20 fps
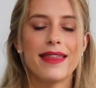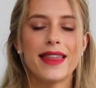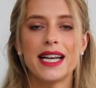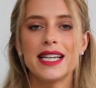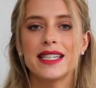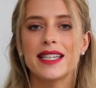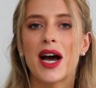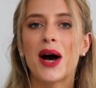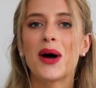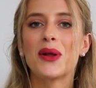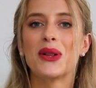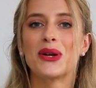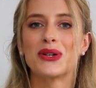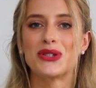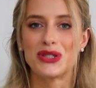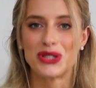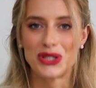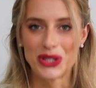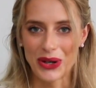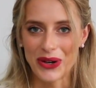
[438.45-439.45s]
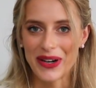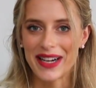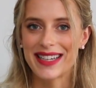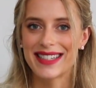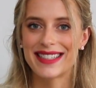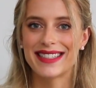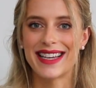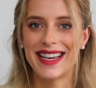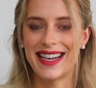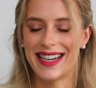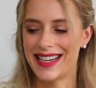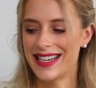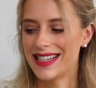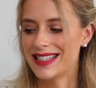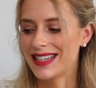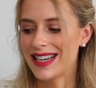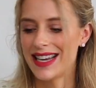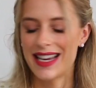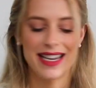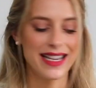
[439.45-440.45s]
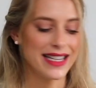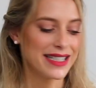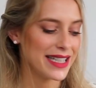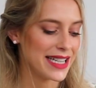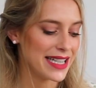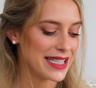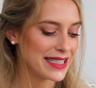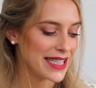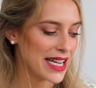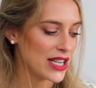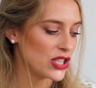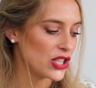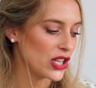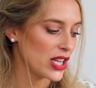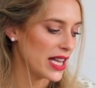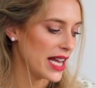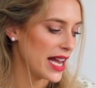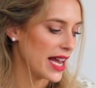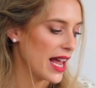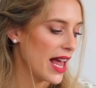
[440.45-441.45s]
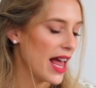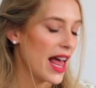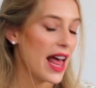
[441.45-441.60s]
That is how luxurious it is. It is essentially